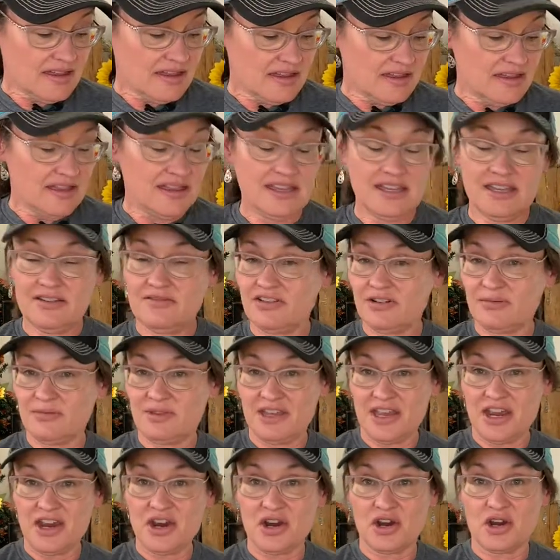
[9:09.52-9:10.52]
Then from
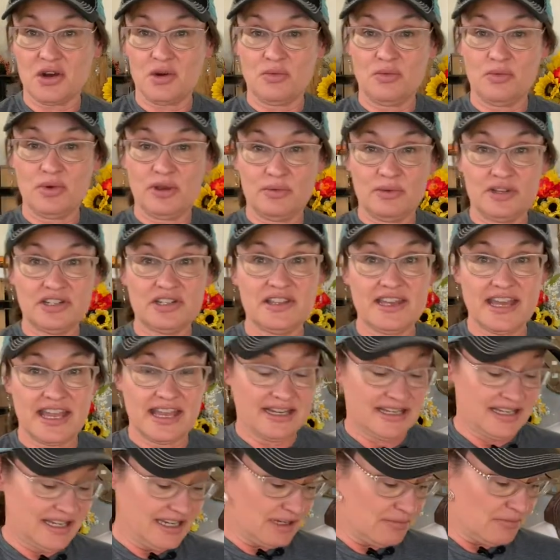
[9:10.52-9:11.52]
there, we went to the
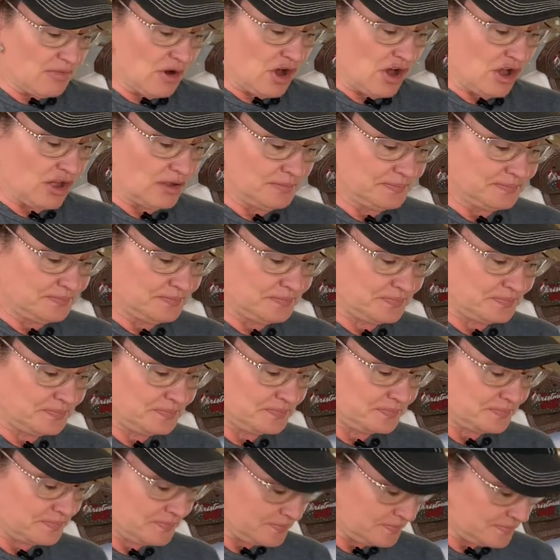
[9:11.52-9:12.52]
antique mall.
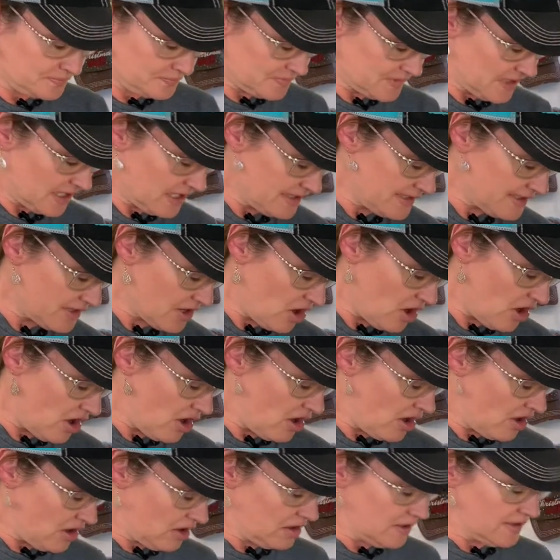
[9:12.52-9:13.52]
It's
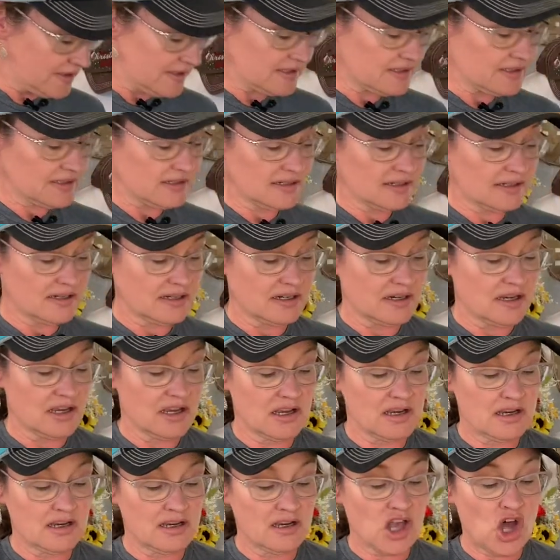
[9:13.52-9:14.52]
called
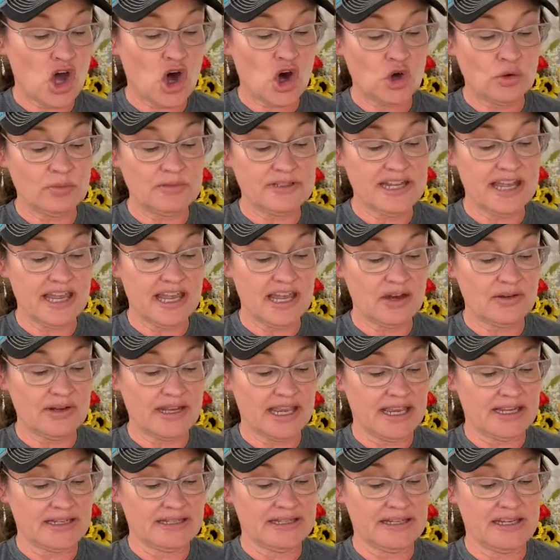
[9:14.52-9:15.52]
Hometown
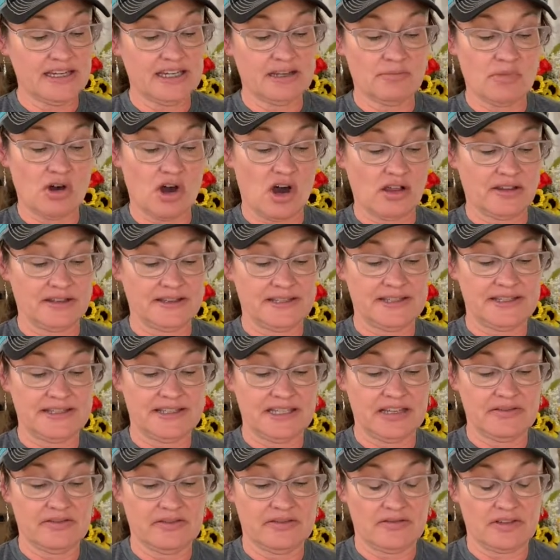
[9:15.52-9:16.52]
Antique Mall in
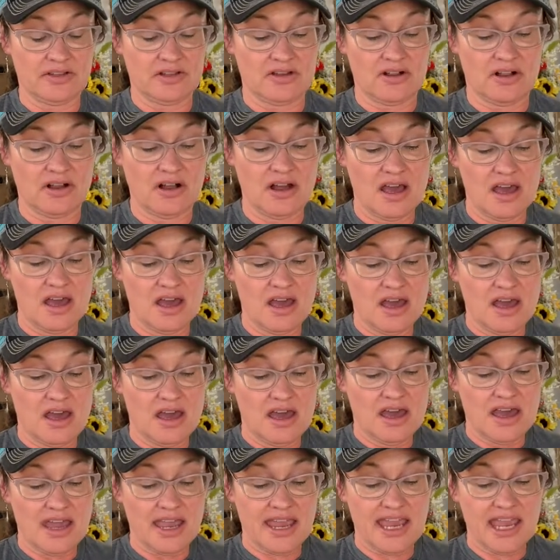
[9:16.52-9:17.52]
Stephenville.
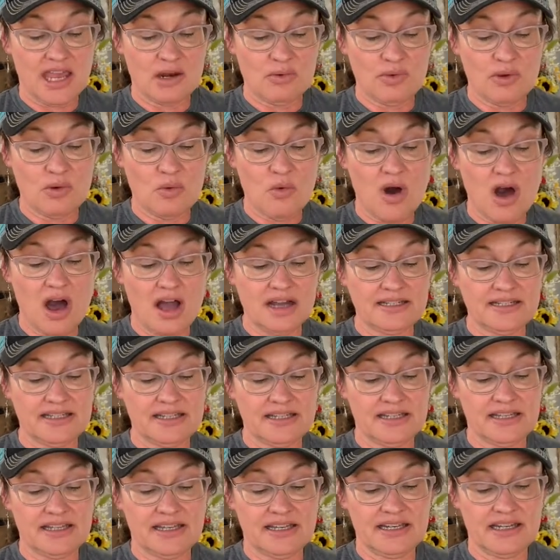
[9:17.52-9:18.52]
And we walked
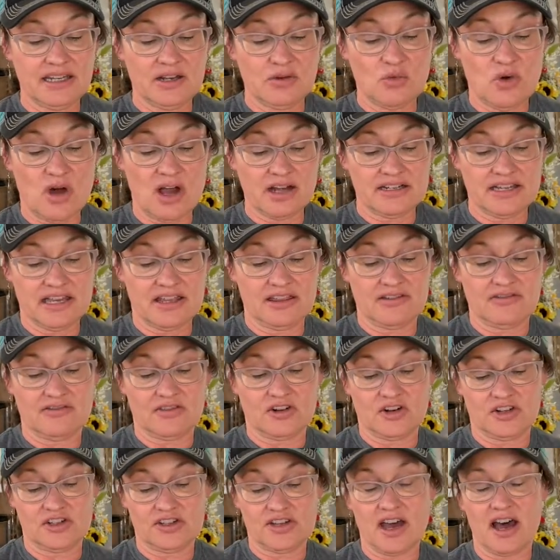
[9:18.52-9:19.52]
in and walked down the
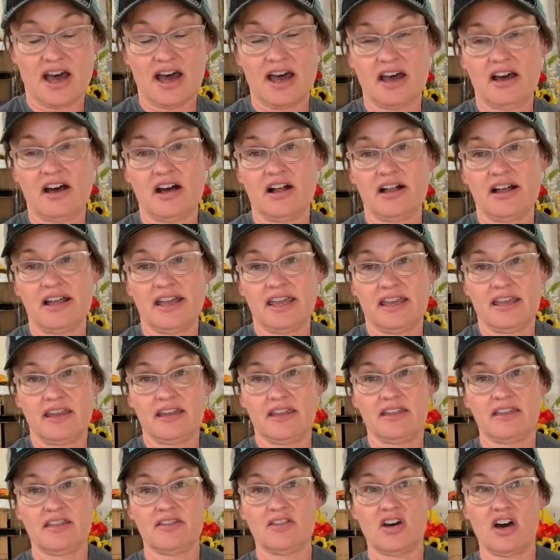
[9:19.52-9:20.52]
first aisle
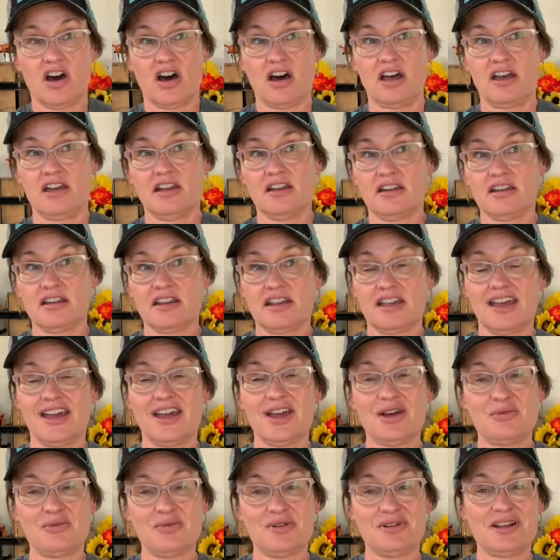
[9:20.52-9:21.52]
and thought,
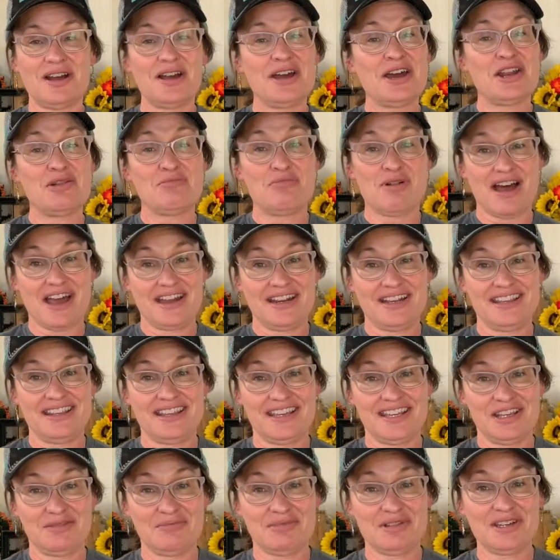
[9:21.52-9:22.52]
we're not going to buy
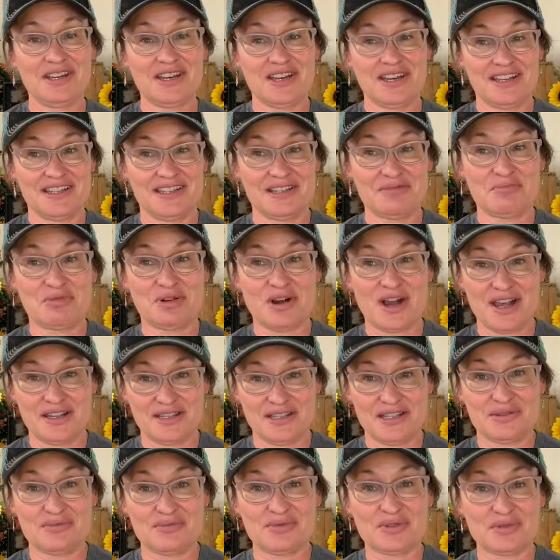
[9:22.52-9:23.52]
anything because the
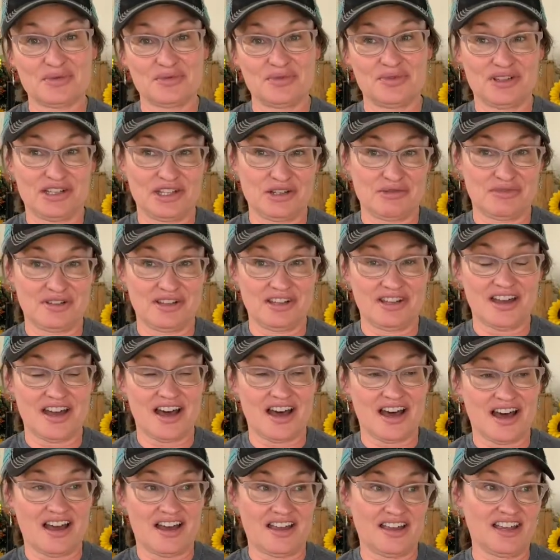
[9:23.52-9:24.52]
prices were really, really
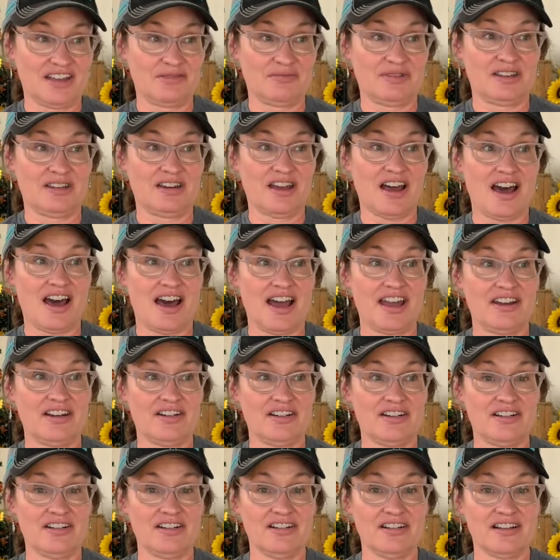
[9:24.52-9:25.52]
high. I mean,
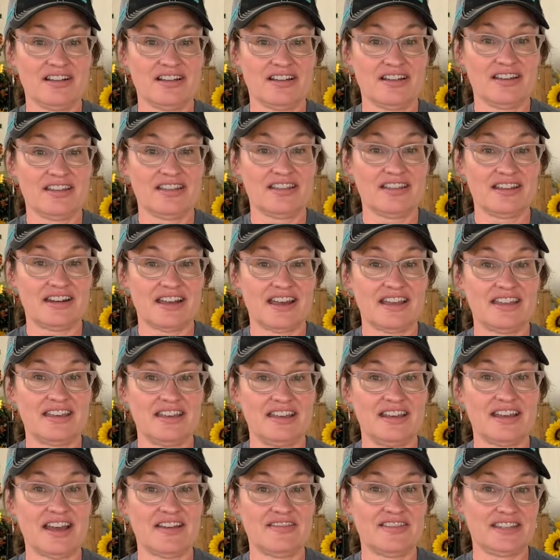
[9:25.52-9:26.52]
higher than I
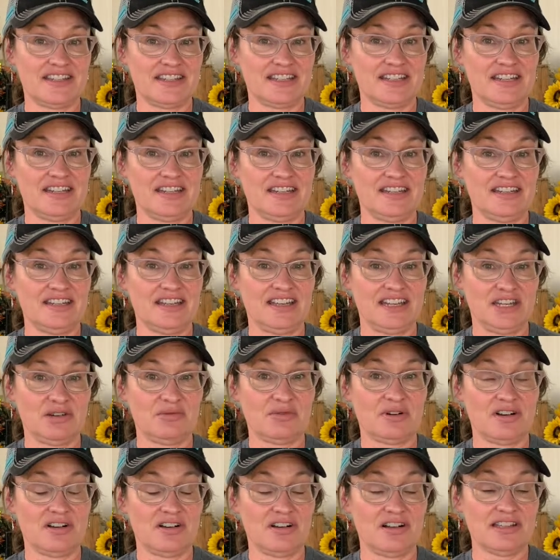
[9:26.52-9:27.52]
think I've seen
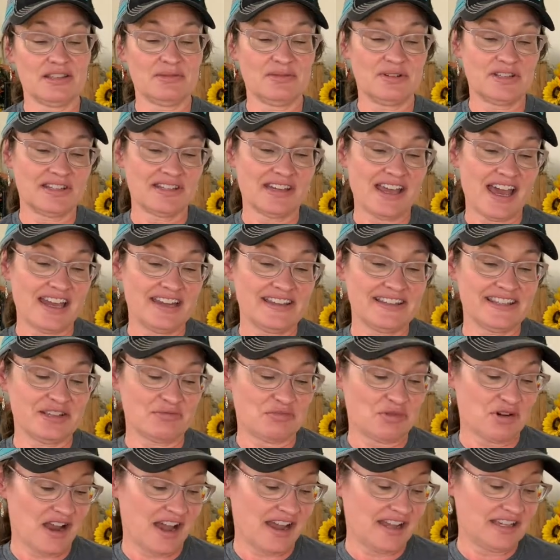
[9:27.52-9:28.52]
anywhere else, which kind of
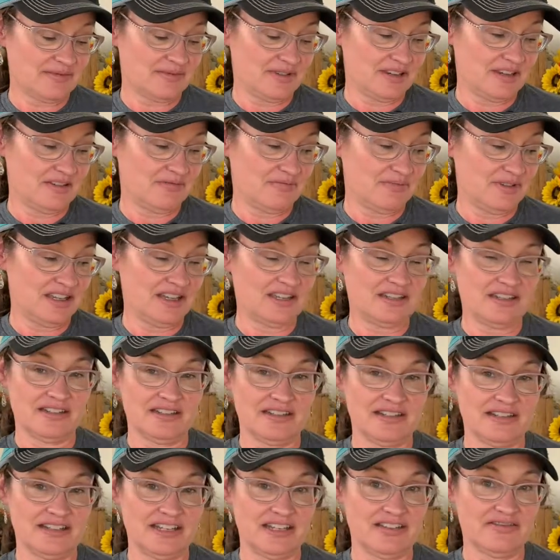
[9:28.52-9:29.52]
surprised me being in
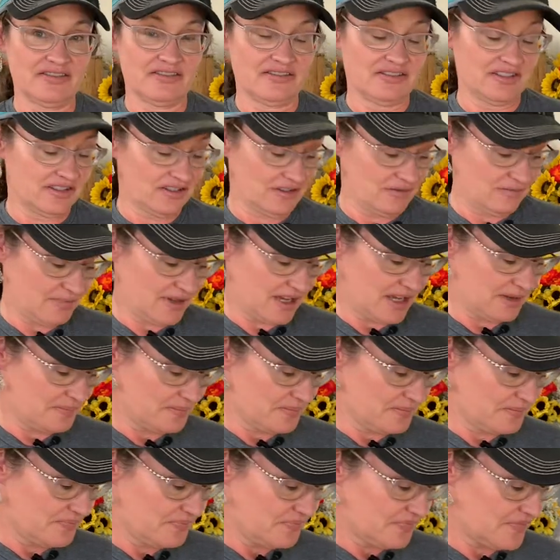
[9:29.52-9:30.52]
Stephenville. But
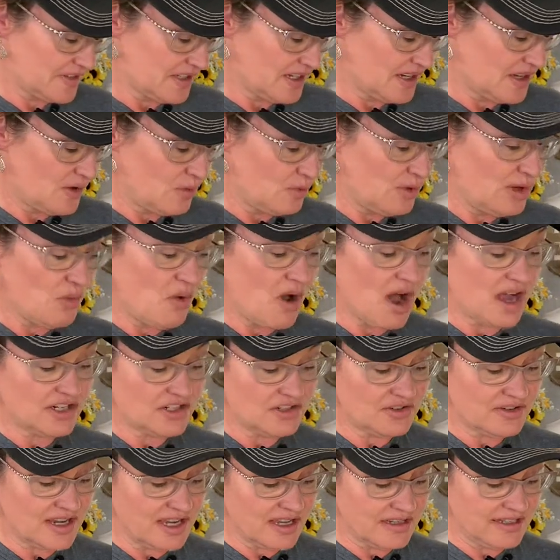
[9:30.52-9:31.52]
we walked
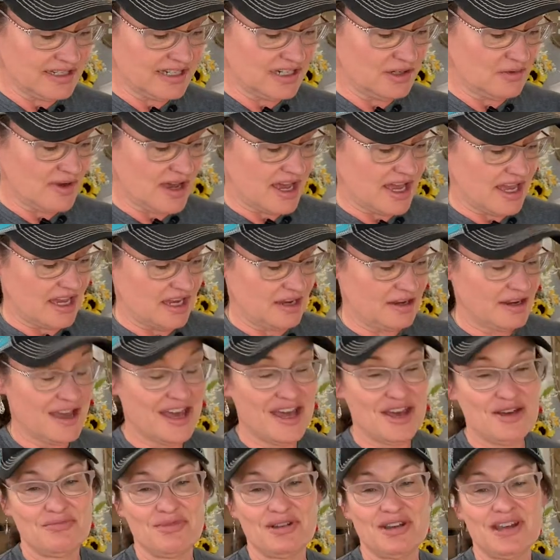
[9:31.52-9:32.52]
around anyway
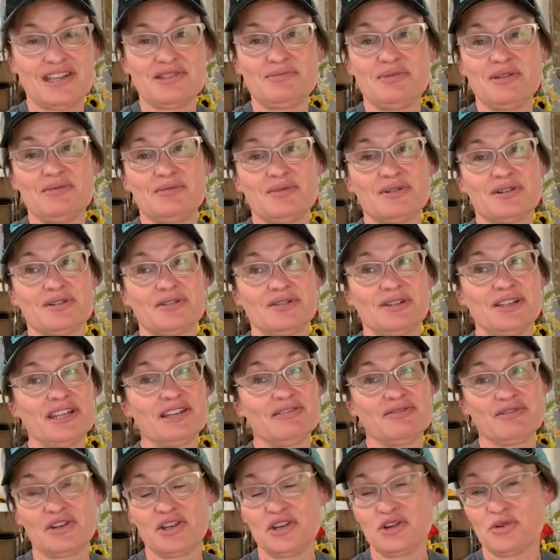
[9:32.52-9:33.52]
because we were looking
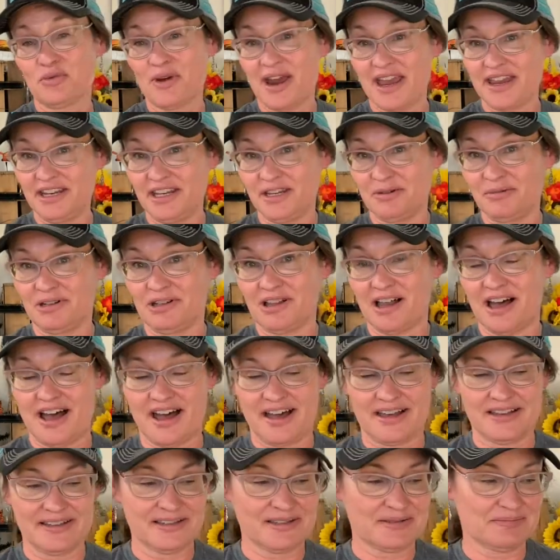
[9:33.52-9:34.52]
for uranium
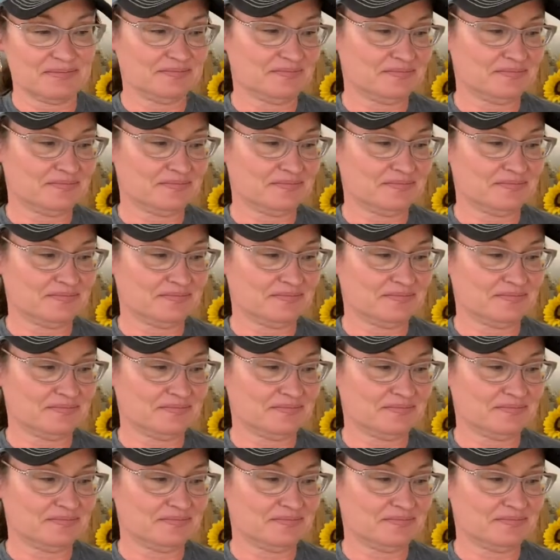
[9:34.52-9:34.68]
glass.